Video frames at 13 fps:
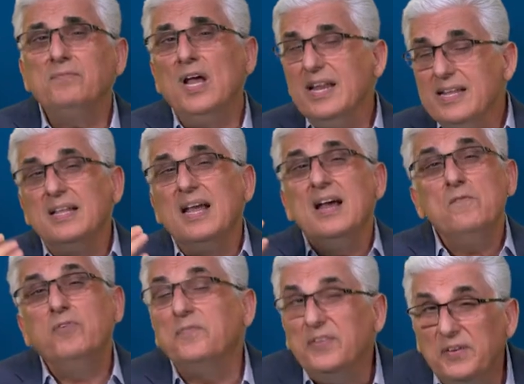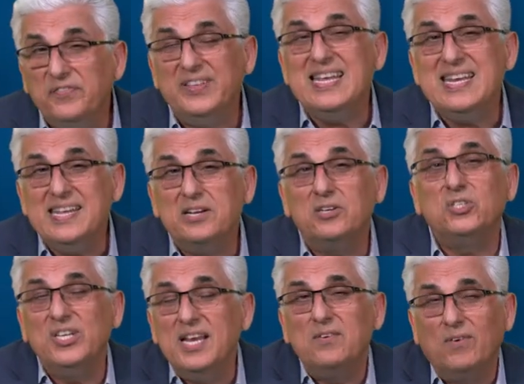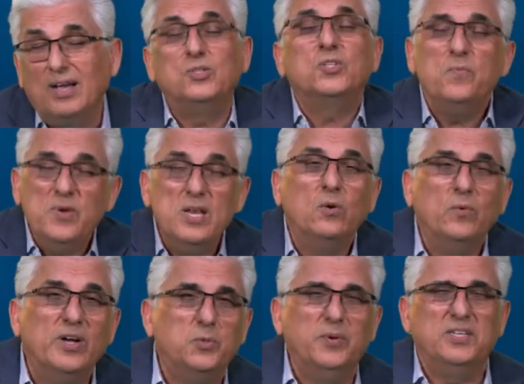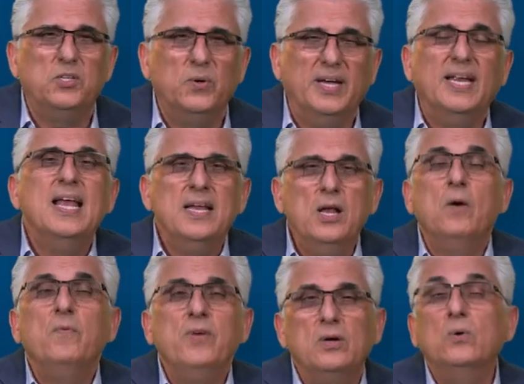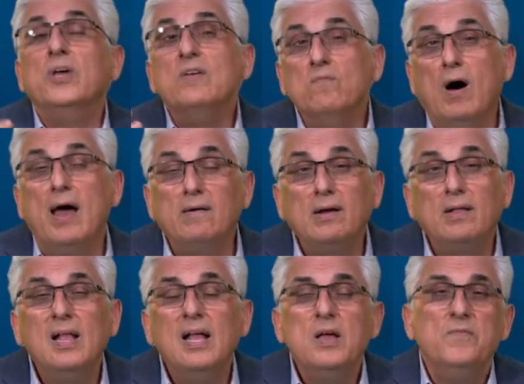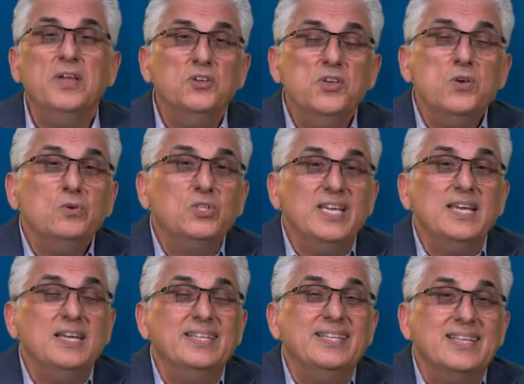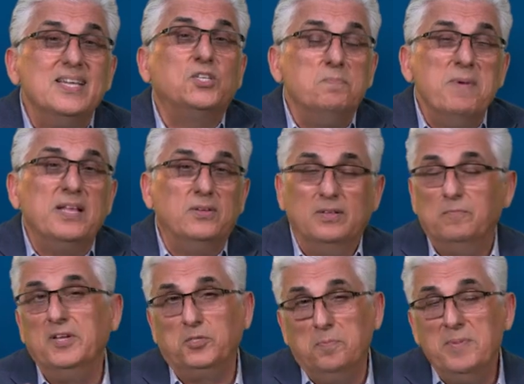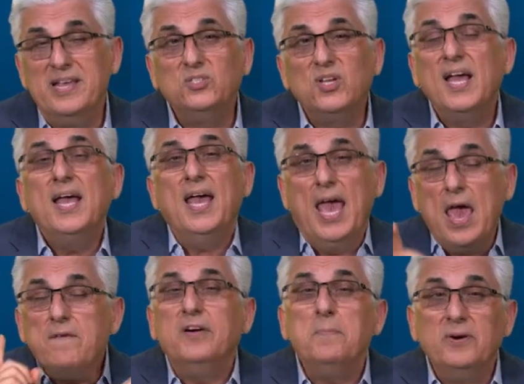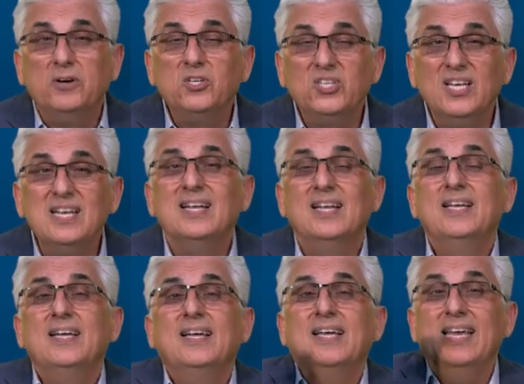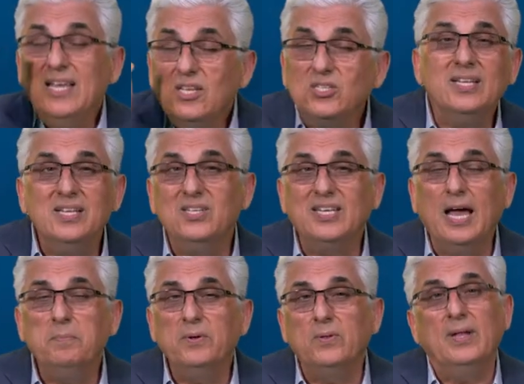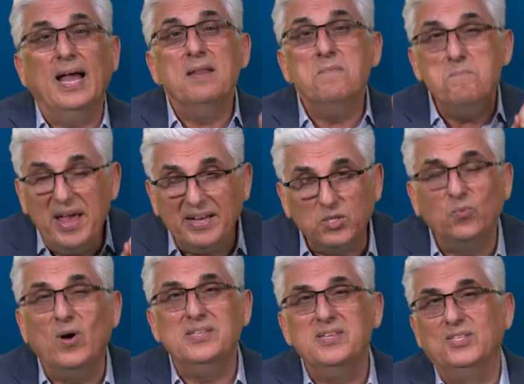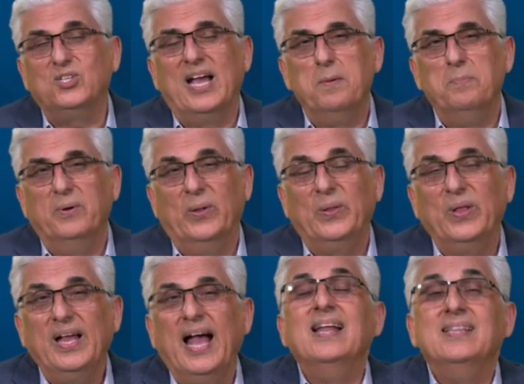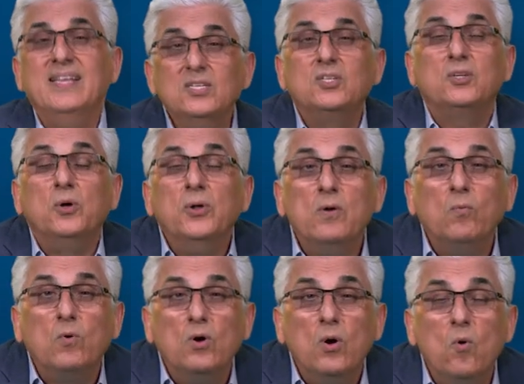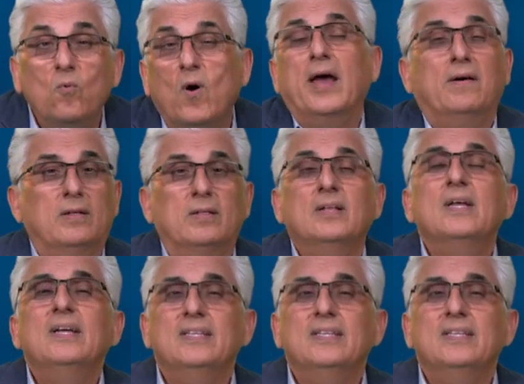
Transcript: We have done it for 15 years in Iran, so we know what we are doing. Now we are going viral. We are using this method, which means every person is a disciple and makes one disciple. And this is going to go viral.